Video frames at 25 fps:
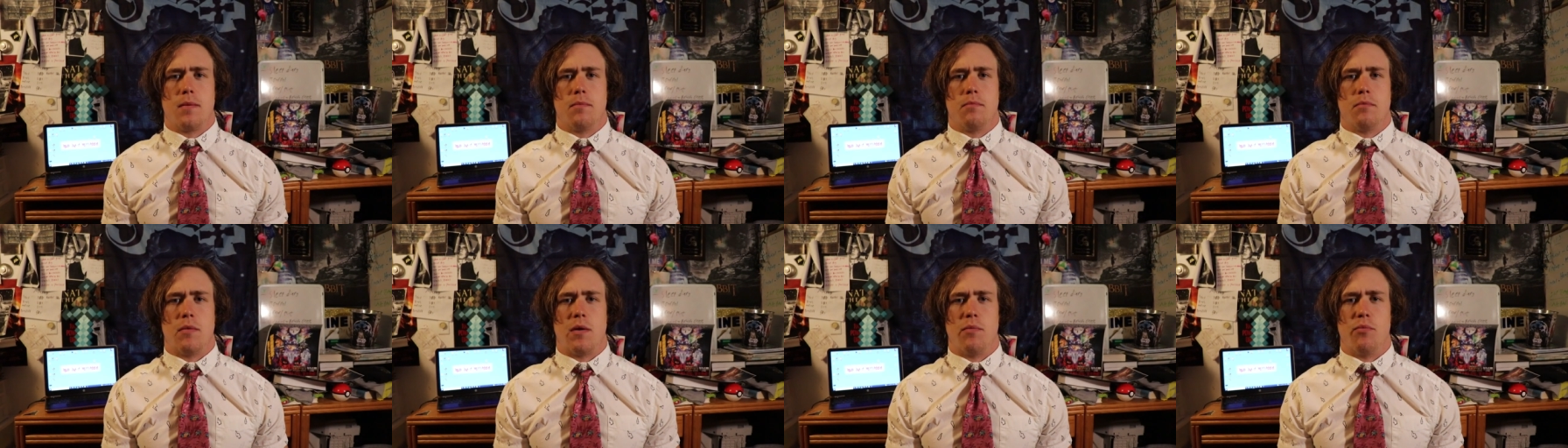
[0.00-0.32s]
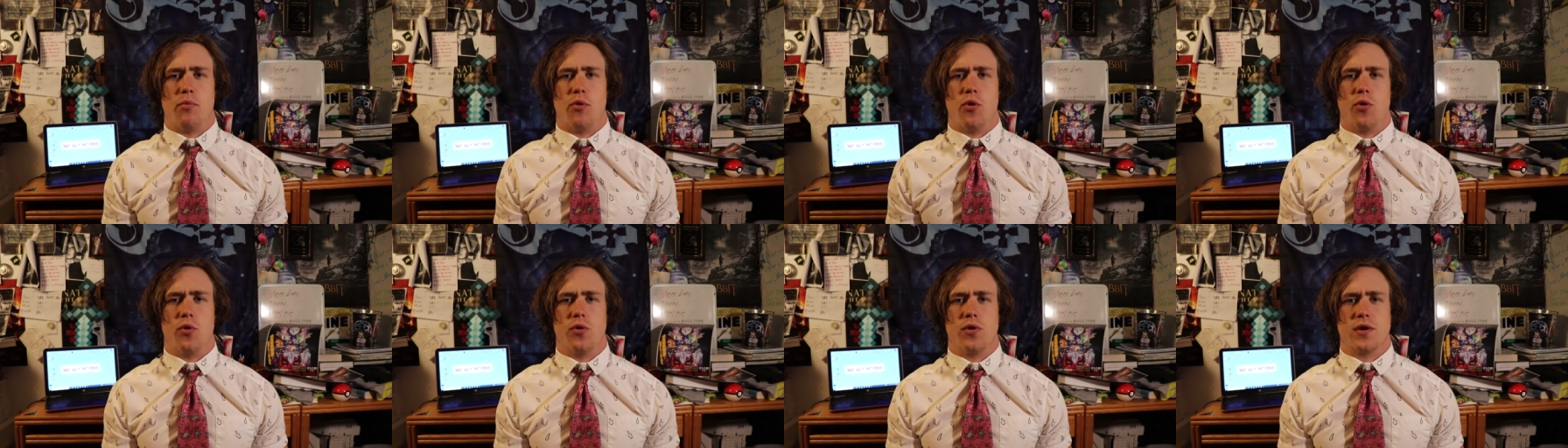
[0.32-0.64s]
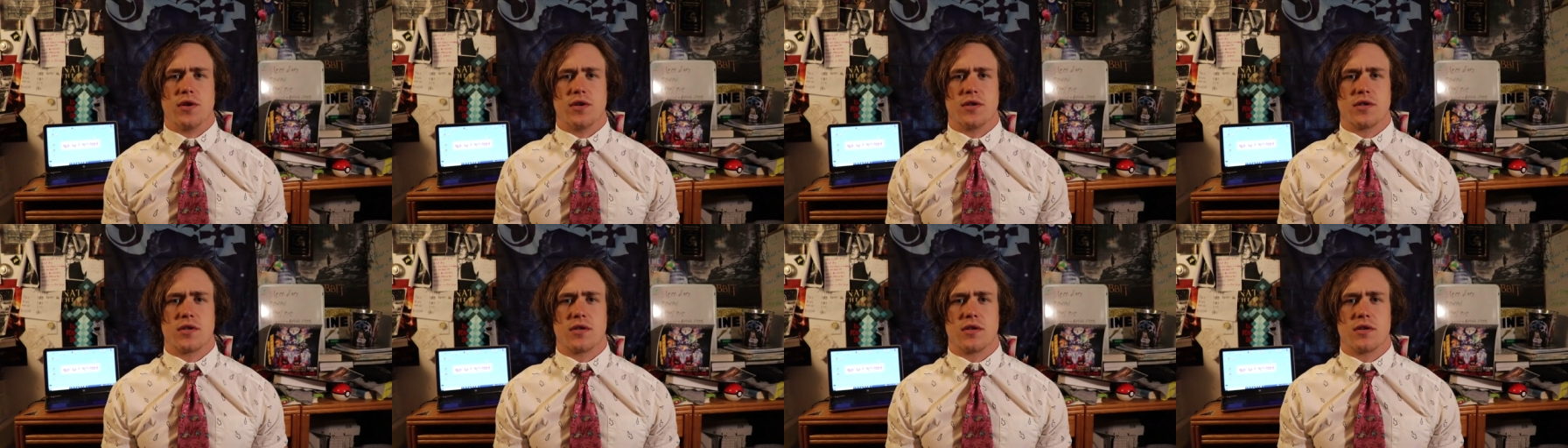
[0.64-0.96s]
my
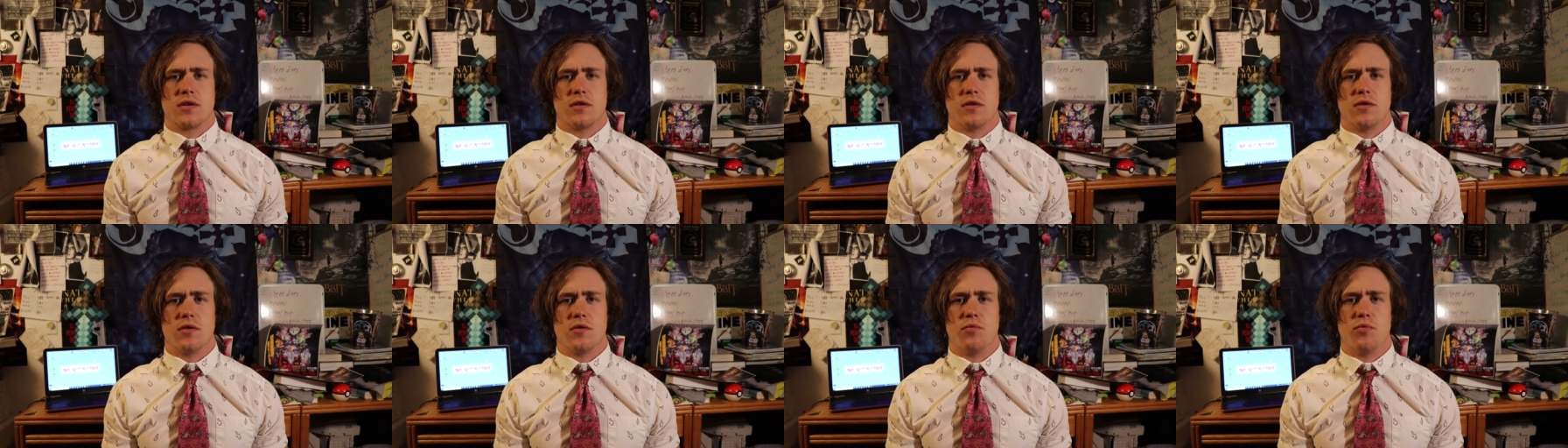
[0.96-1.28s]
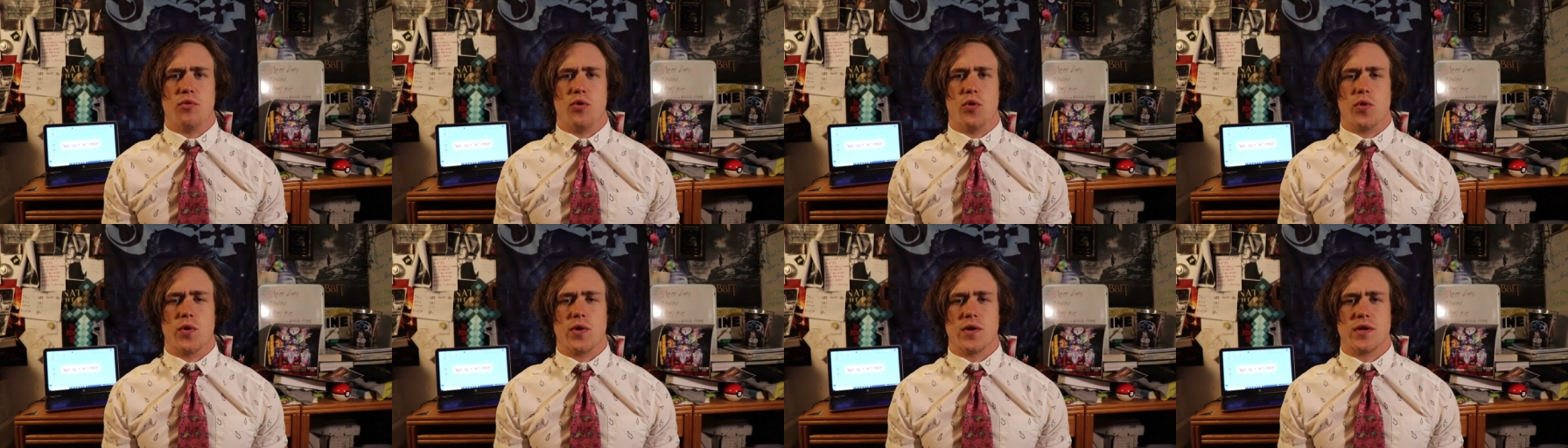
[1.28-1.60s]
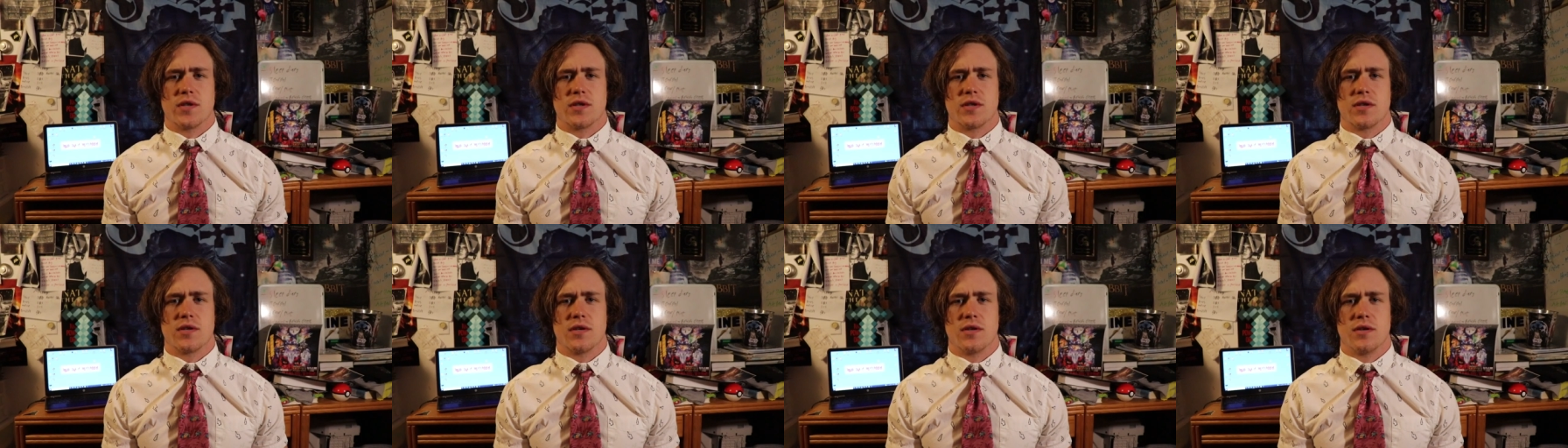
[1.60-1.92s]
boys, the
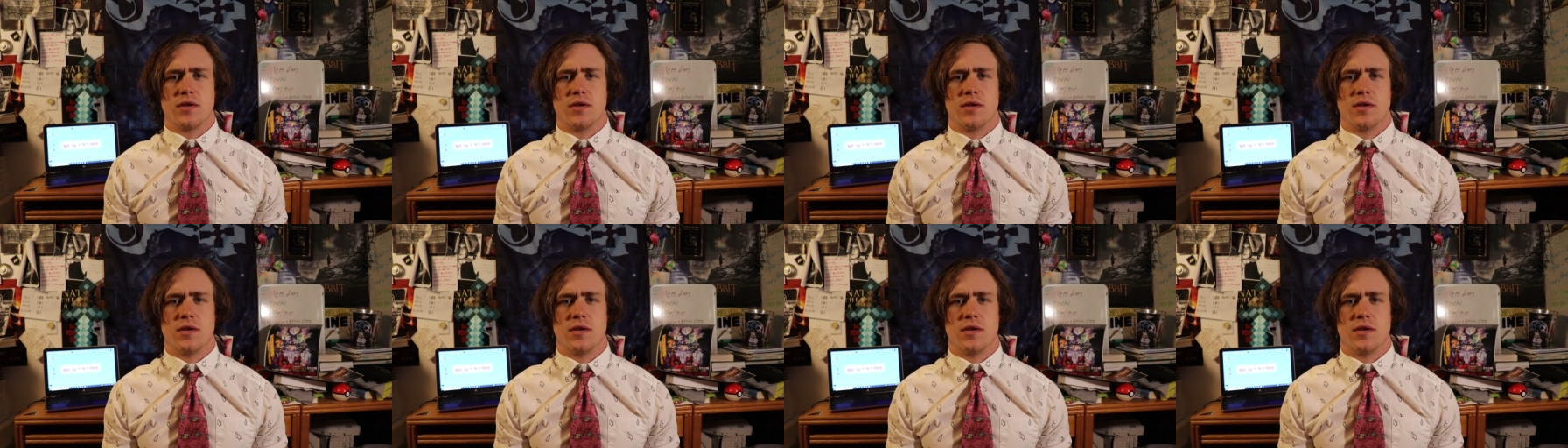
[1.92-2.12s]
boys,